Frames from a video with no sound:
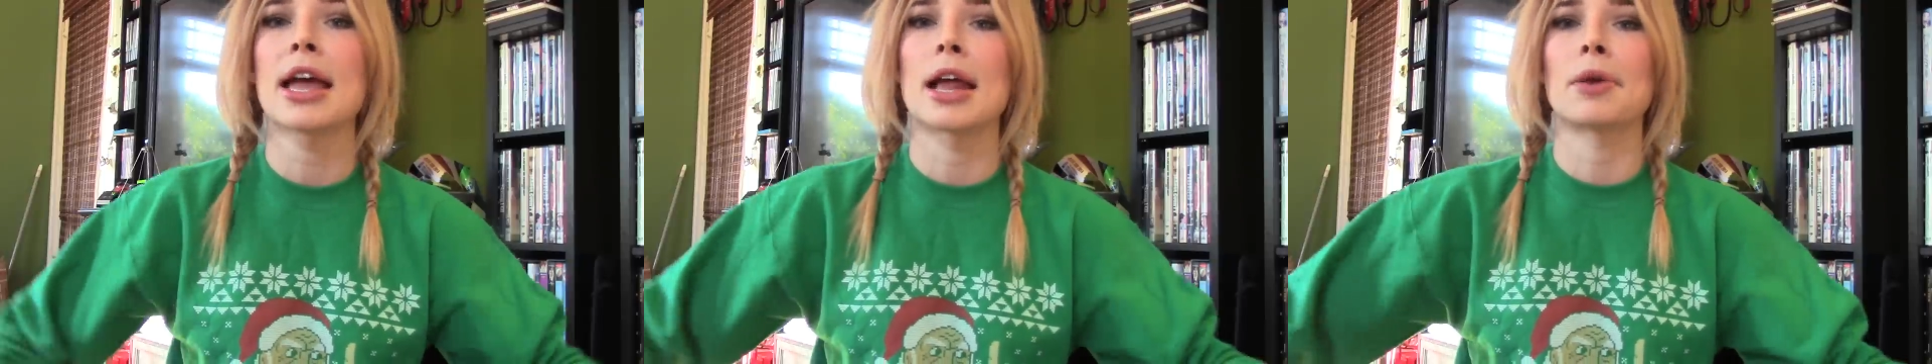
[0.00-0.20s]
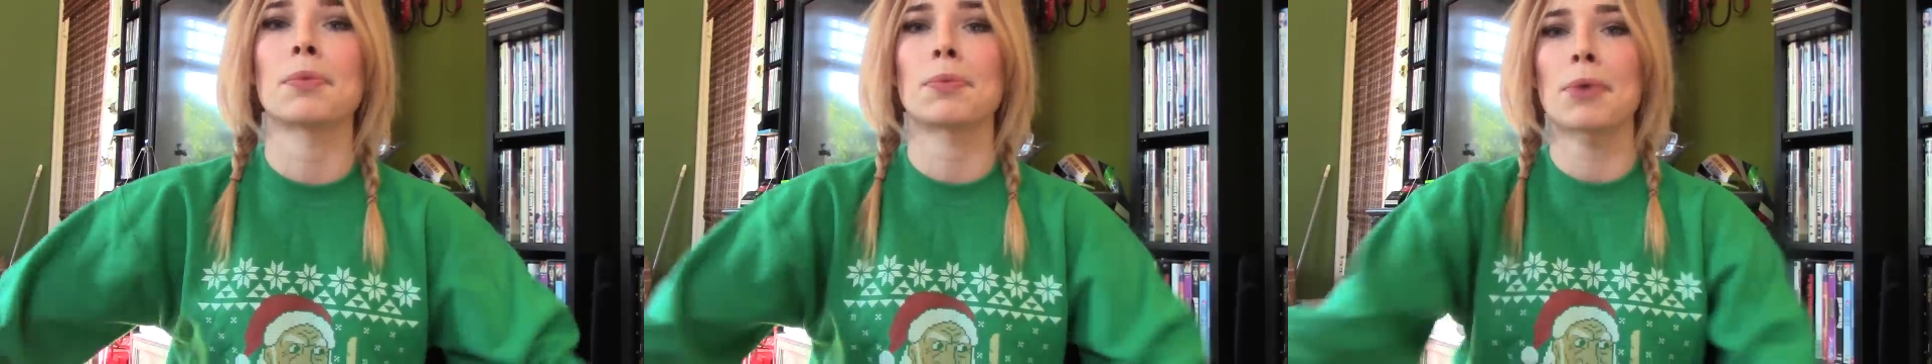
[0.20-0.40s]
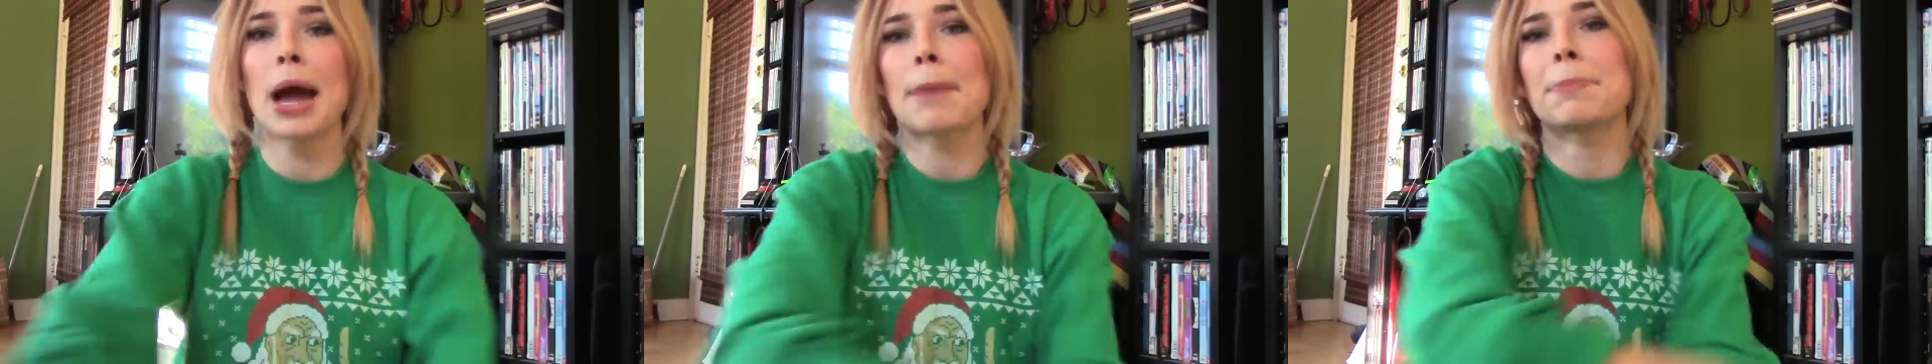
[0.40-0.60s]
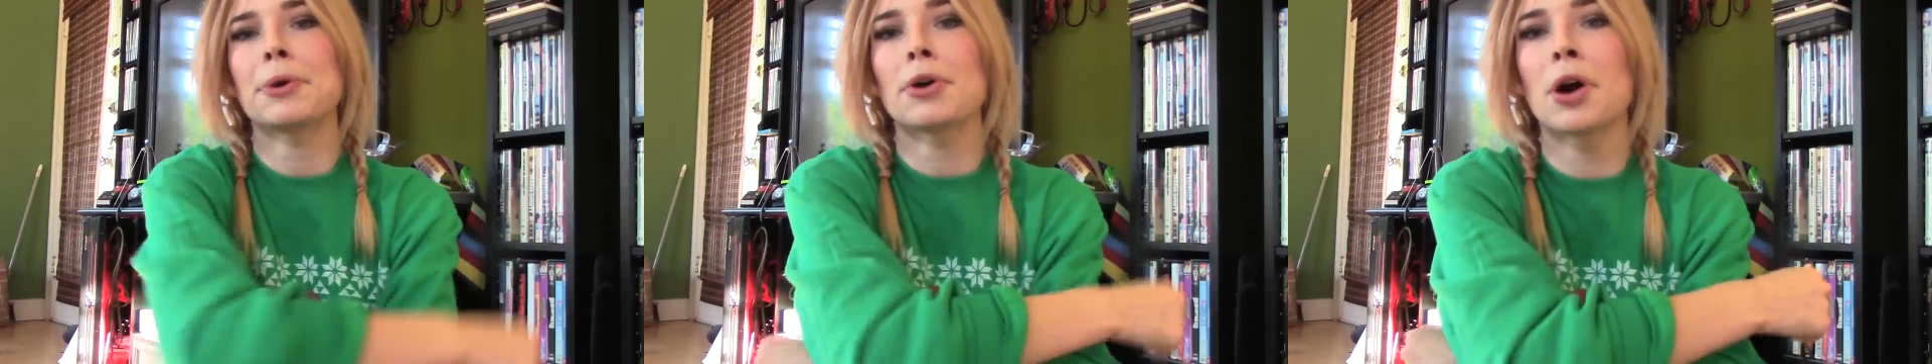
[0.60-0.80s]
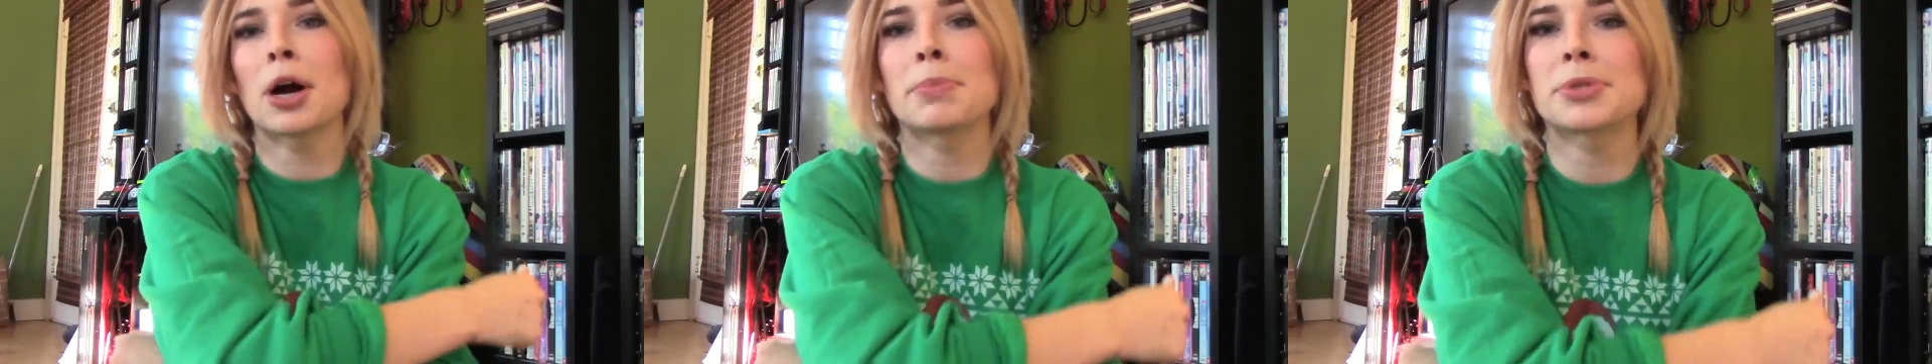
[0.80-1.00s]
and wrap
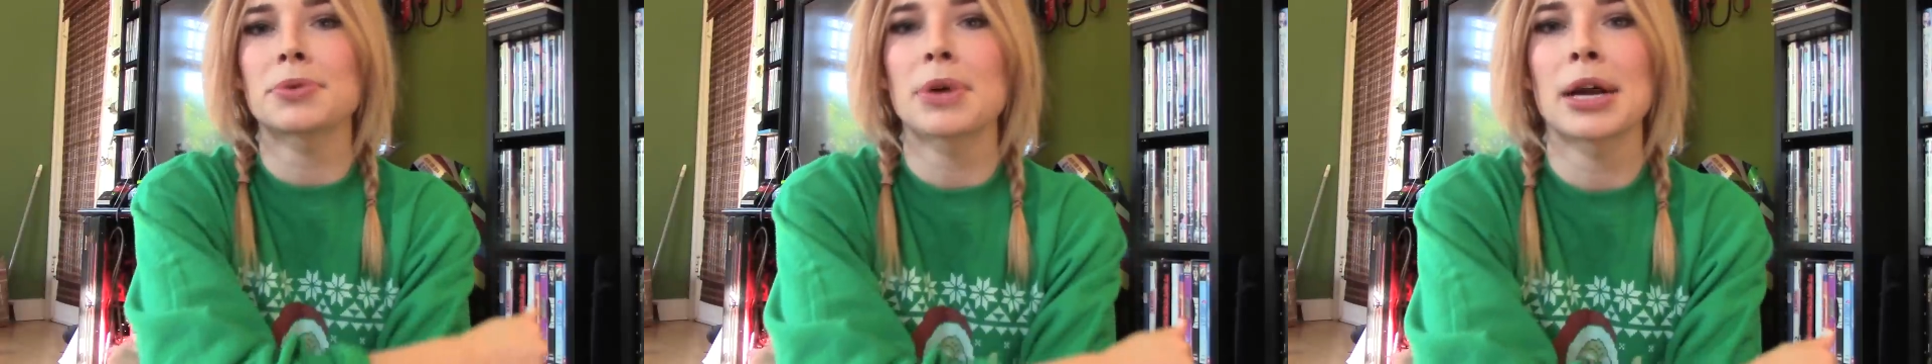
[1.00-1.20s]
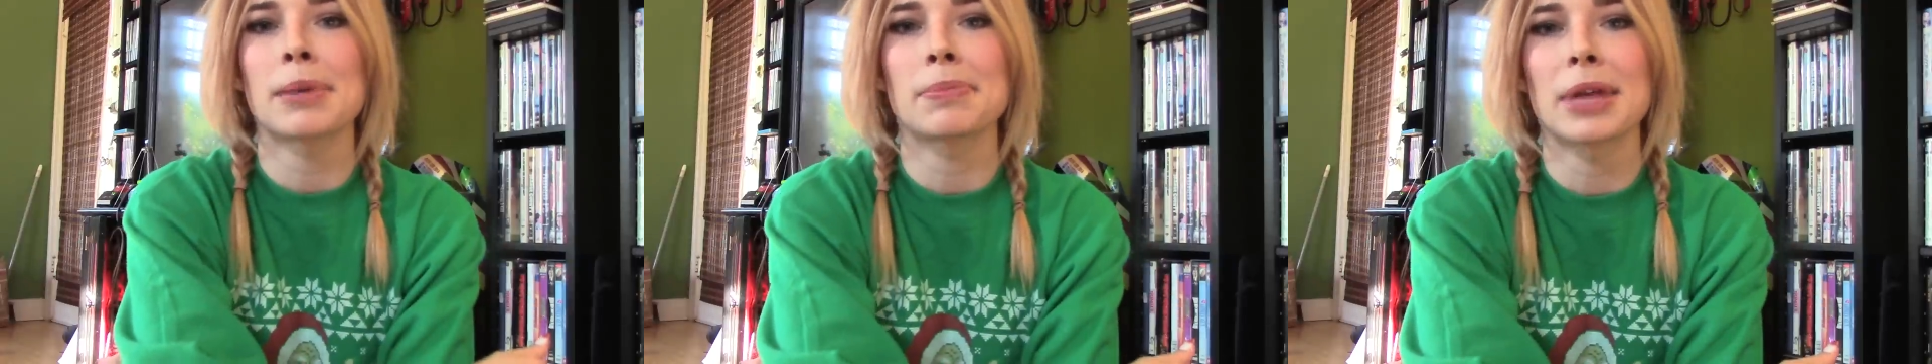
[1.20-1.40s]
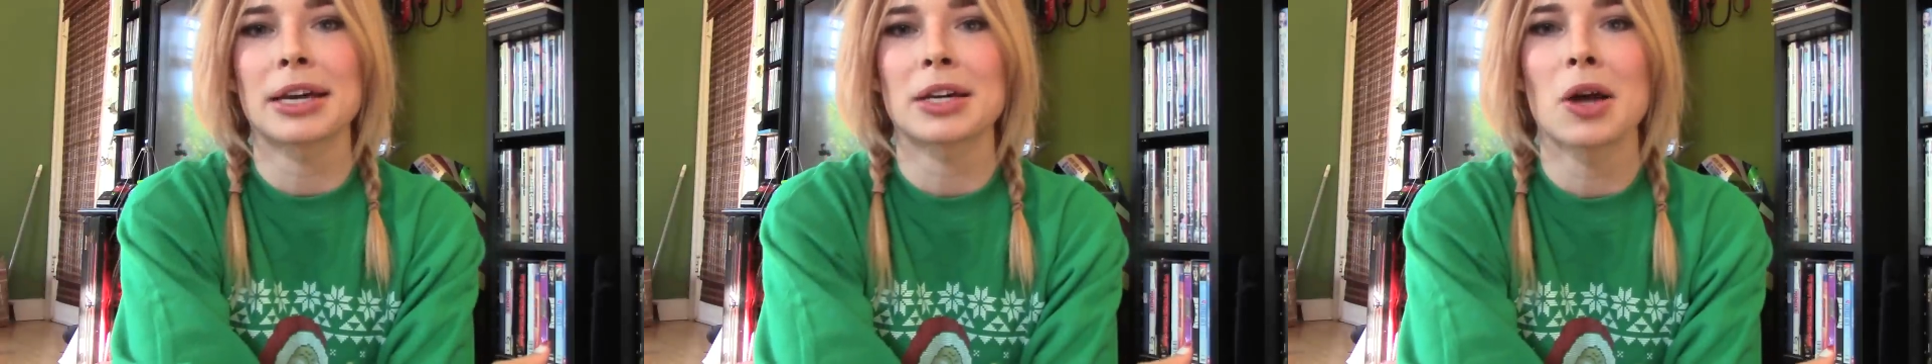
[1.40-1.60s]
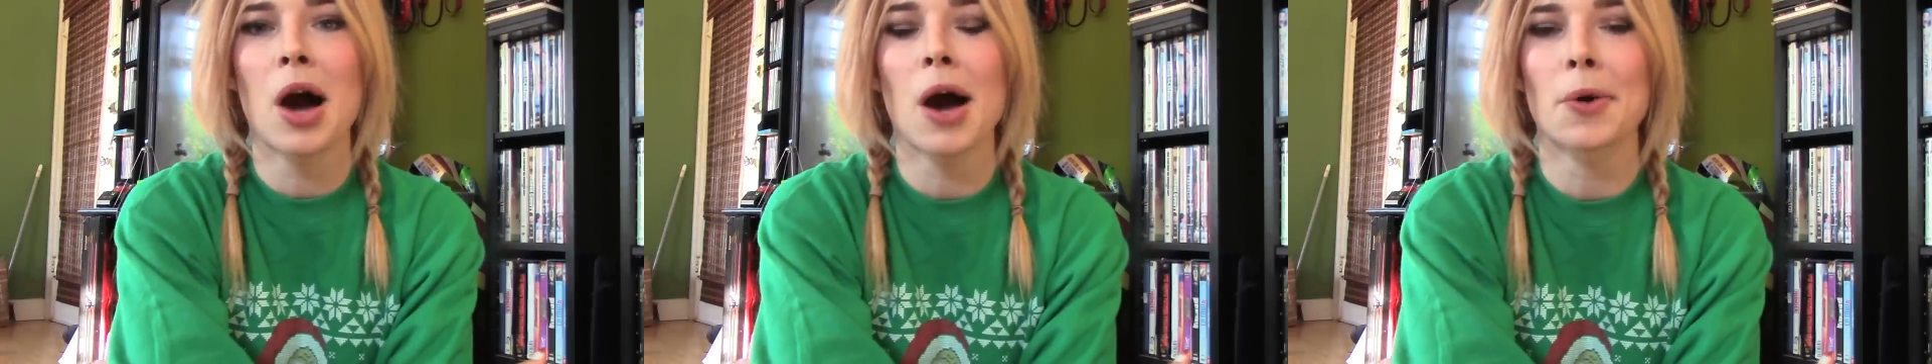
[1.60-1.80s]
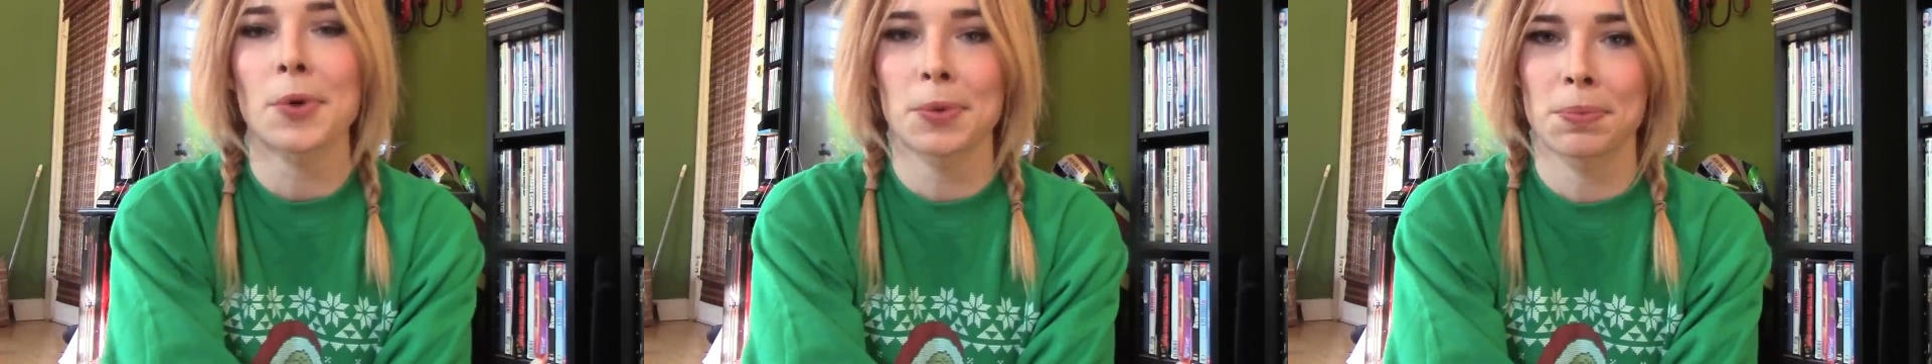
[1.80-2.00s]
your arms around him like an
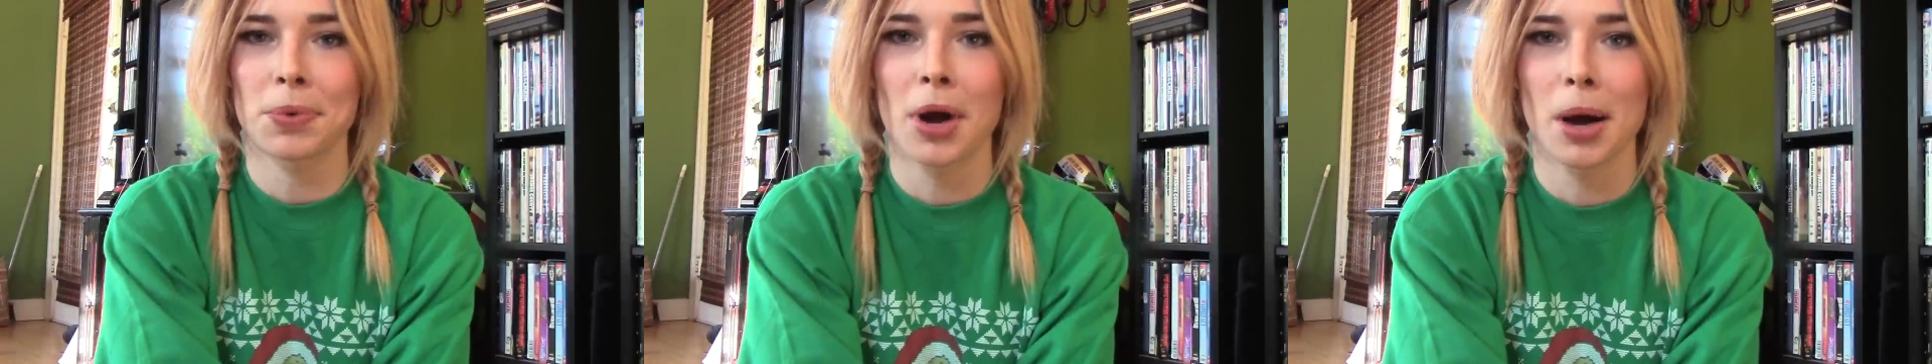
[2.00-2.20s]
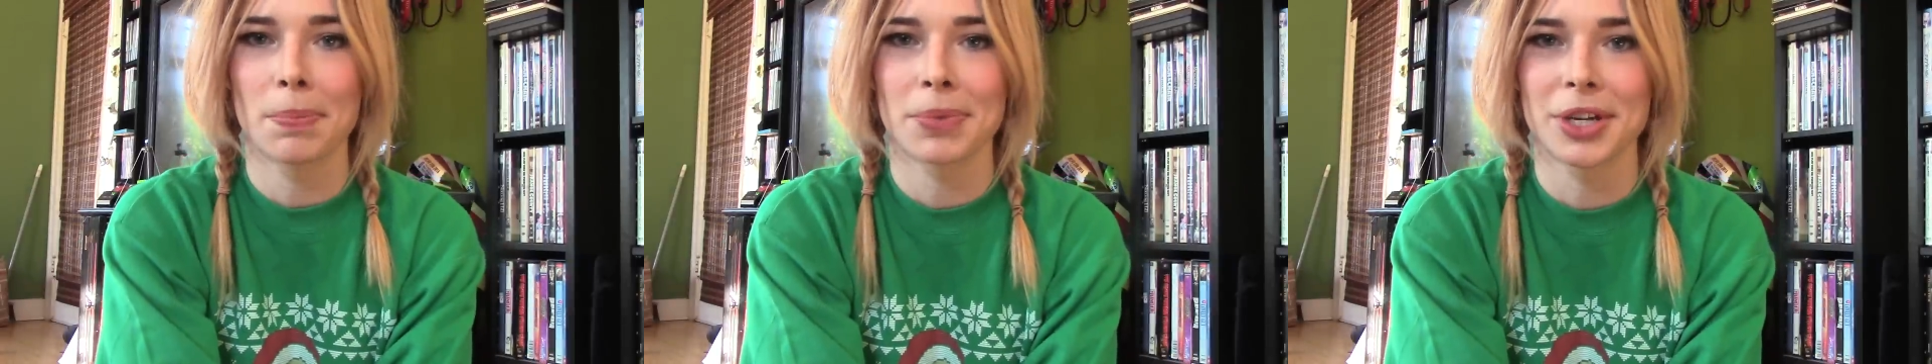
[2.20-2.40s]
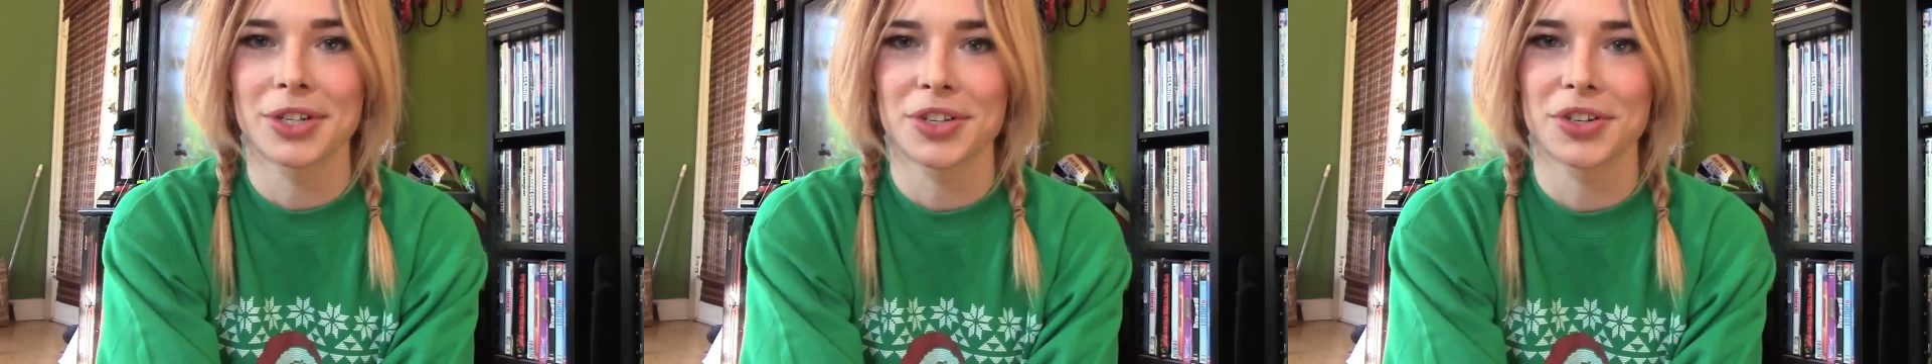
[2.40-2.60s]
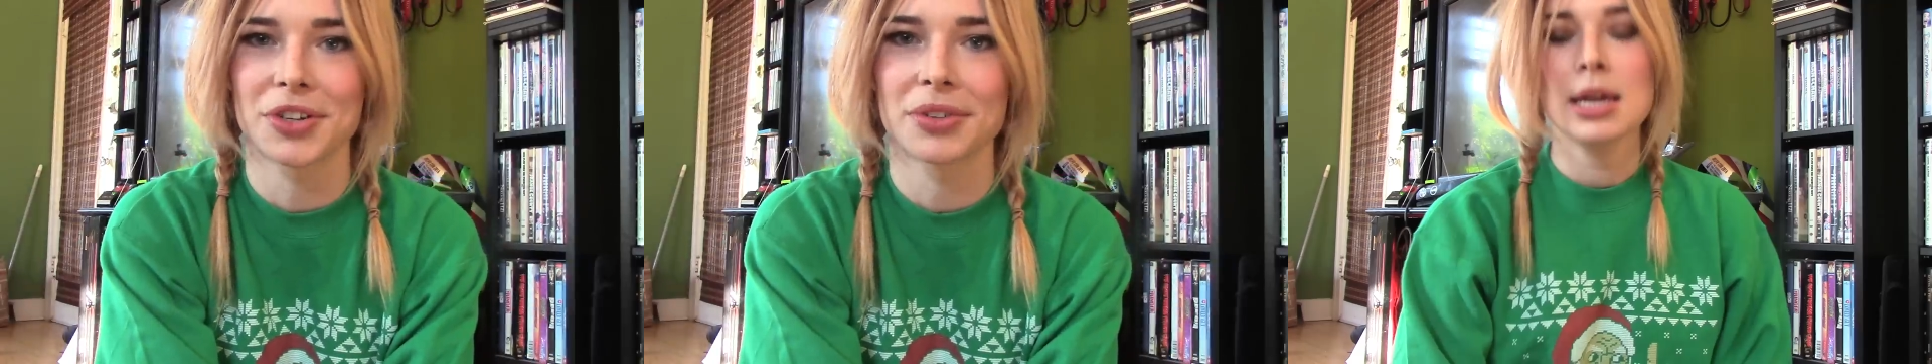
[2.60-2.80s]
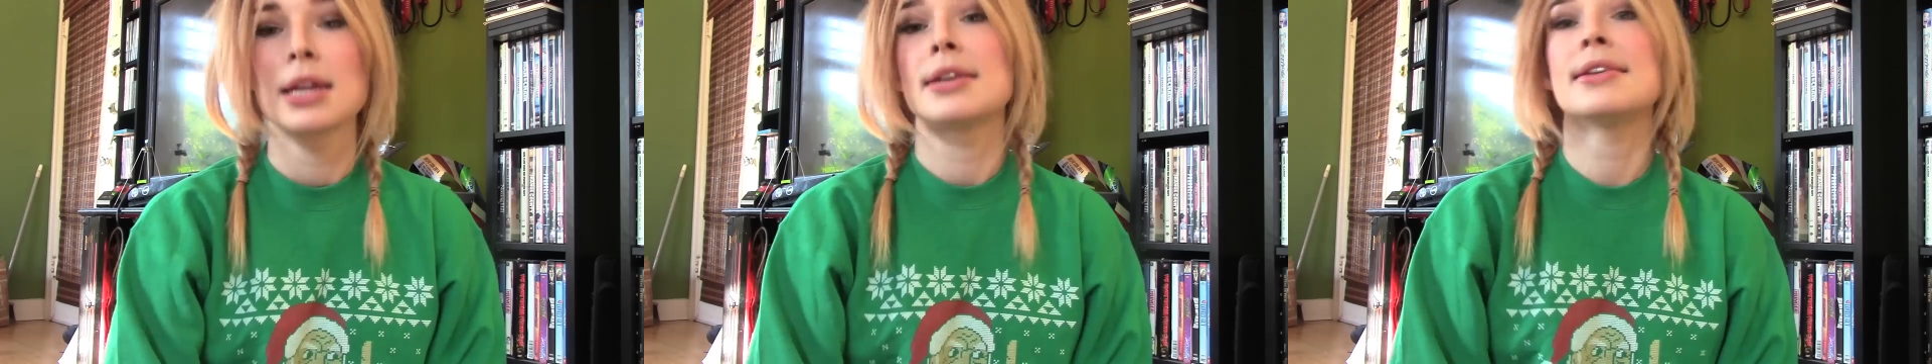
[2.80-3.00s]
awkward prom picture.